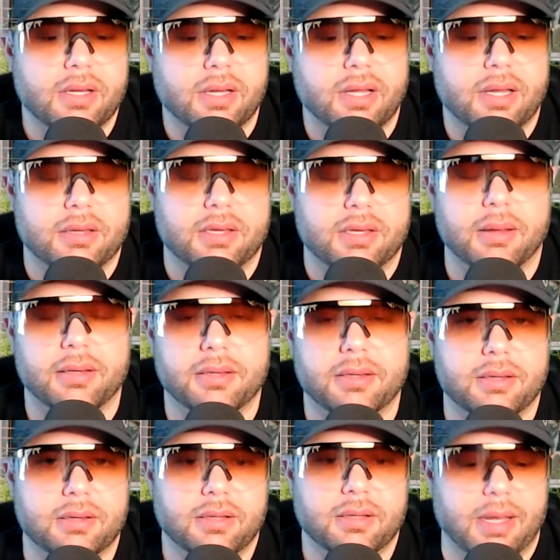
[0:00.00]
the
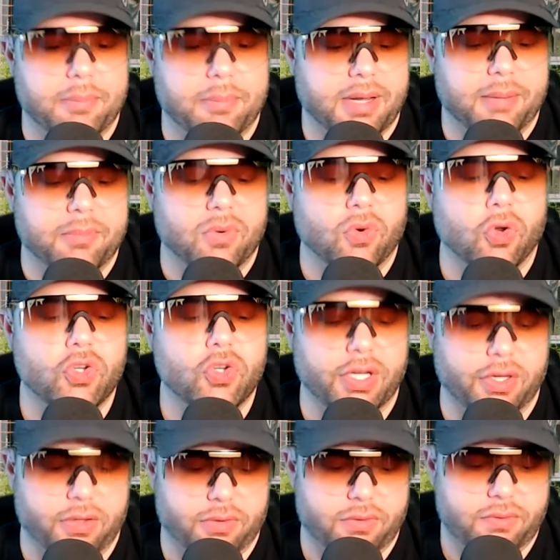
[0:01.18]
I'm urging
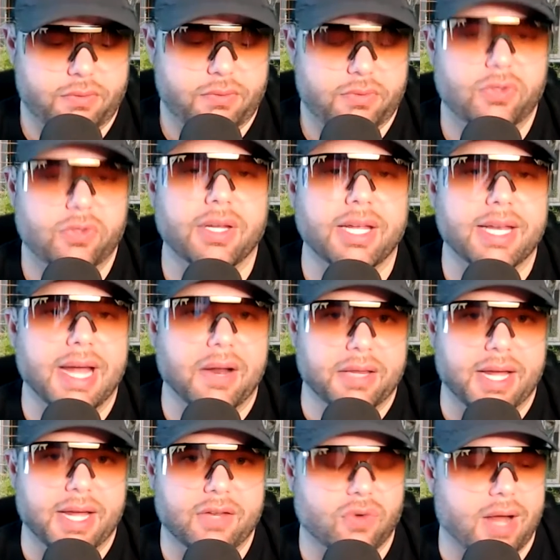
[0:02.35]
you to get out of
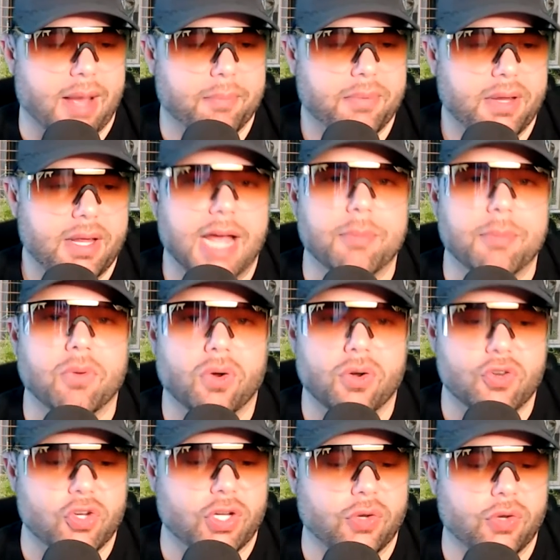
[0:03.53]
that trap. I'm
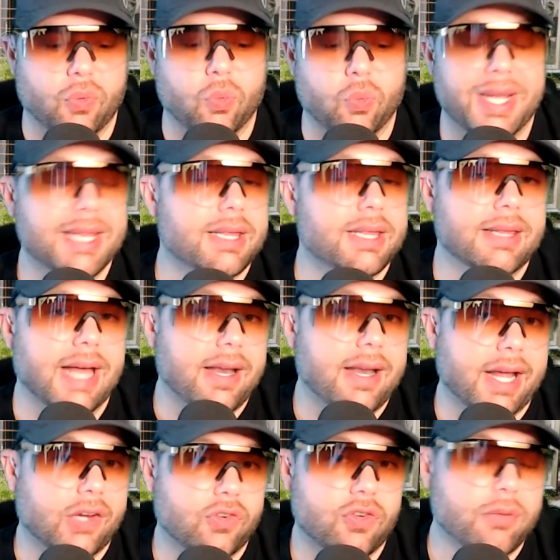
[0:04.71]
urging you, with that
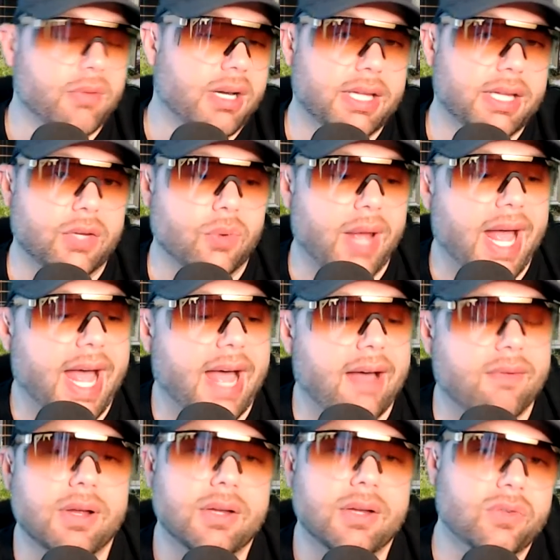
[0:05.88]
extra money that you
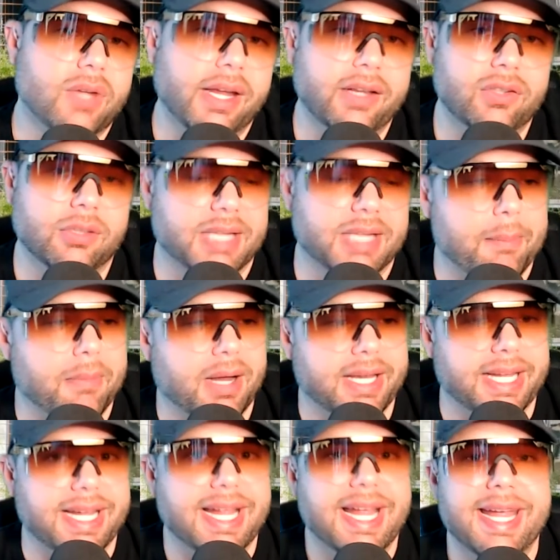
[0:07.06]
have, take some of that
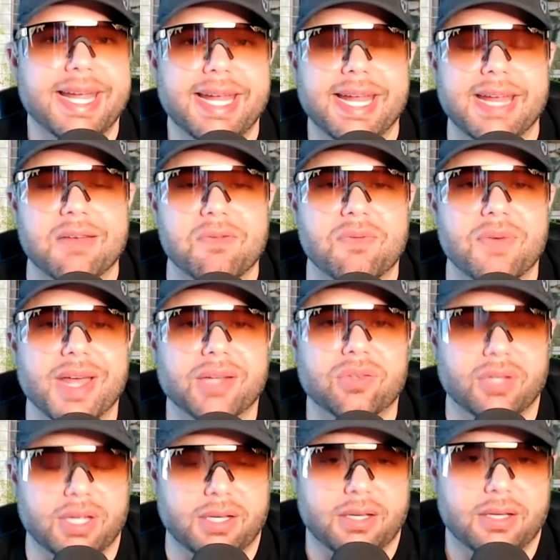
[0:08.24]
money, invest
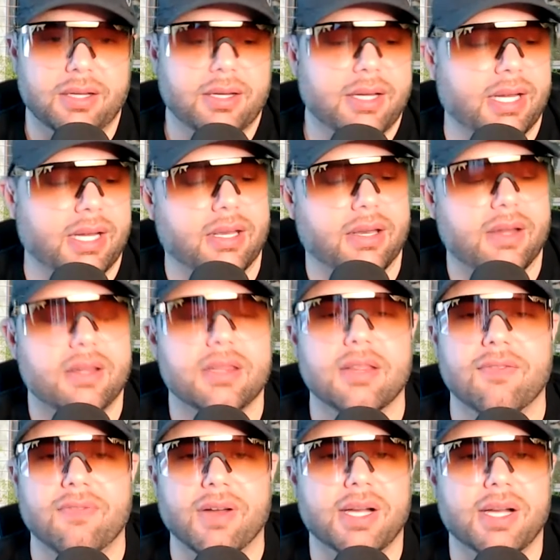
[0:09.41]
it in the
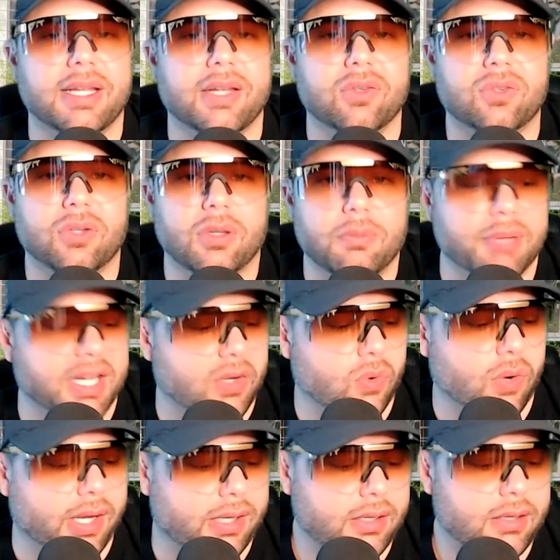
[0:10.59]
very least
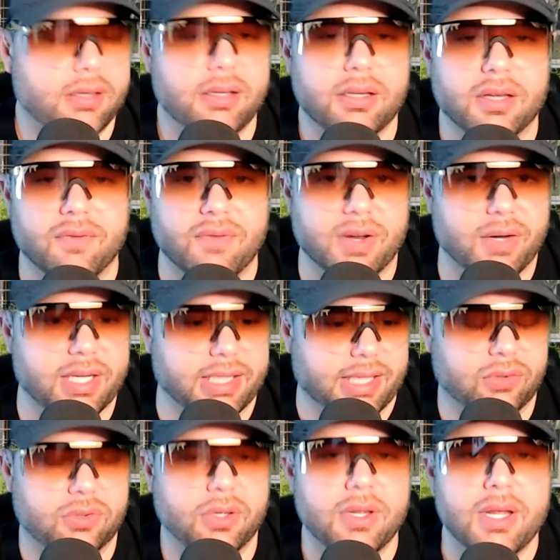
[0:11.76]
Bitcoin, the very least.